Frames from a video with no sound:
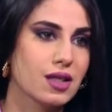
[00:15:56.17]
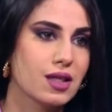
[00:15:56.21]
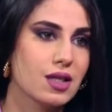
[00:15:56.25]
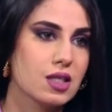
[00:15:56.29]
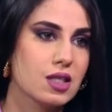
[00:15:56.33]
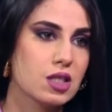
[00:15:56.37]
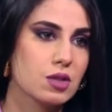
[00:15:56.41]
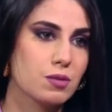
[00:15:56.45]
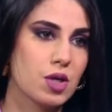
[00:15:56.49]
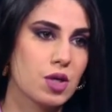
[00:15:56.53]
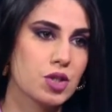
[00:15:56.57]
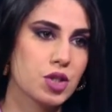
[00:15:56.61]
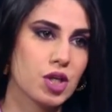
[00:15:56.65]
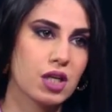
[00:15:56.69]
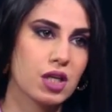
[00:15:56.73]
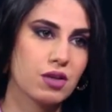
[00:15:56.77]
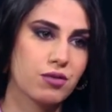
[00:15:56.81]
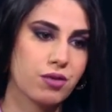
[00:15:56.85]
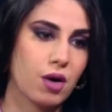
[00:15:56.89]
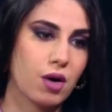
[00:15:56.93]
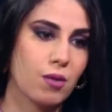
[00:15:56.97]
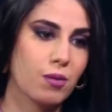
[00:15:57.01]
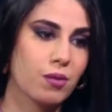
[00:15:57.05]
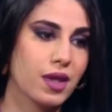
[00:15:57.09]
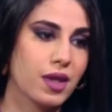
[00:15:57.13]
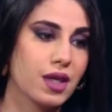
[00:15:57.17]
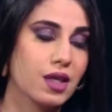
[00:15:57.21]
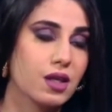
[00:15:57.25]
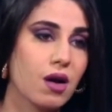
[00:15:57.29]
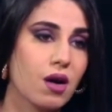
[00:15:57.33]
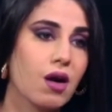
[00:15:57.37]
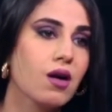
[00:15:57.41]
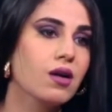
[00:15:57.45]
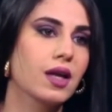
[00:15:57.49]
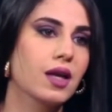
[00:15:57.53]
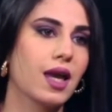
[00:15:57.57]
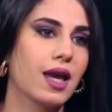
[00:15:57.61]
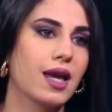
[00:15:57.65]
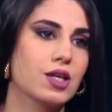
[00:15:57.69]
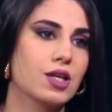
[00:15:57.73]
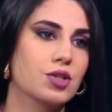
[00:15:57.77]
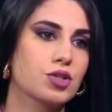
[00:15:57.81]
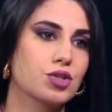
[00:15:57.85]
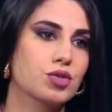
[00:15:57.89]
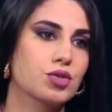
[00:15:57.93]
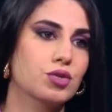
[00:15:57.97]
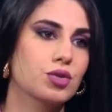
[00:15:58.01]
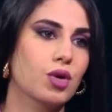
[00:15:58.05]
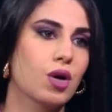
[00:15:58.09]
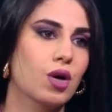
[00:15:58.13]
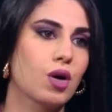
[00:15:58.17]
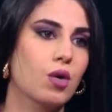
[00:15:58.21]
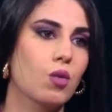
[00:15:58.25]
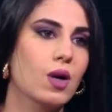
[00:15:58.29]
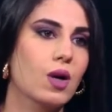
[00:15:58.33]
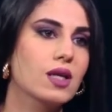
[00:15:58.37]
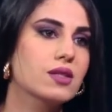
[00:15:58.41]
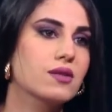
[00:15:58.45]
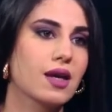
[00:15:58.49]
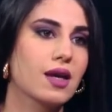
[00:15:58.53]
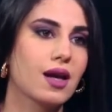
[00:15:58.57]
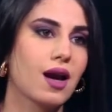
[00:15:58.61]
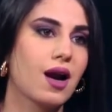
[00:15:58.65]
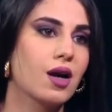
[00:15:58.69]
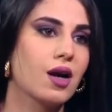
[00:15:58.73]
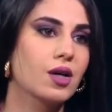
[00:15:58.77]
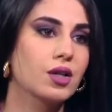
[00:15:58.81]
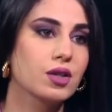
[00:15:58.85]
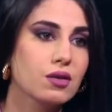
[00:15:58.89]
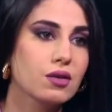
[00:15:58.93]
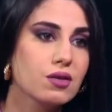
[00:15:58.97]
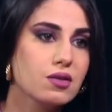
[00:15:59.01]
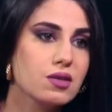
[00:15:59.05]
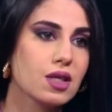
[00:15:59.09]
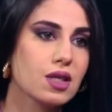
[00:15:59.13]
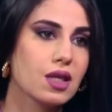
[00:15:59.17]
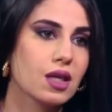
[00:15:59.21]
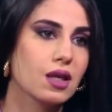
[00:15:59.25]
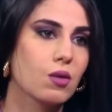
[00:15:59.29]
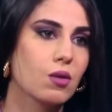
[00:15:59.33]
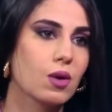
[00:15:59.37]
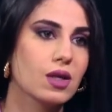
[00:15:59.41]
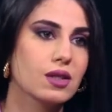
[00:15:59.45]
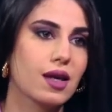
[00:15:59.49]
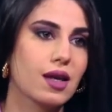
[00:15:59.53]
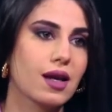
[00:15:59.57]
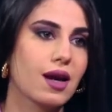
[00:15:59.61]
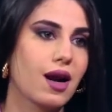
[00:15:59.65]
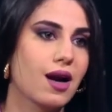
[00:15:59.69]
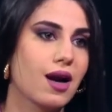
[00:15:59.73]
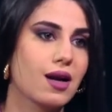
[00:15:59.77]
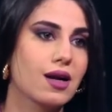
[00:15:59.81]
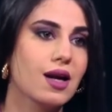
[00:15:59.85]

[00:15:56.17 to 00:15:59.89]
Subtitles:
especially from the young age, to know what they are using, what they are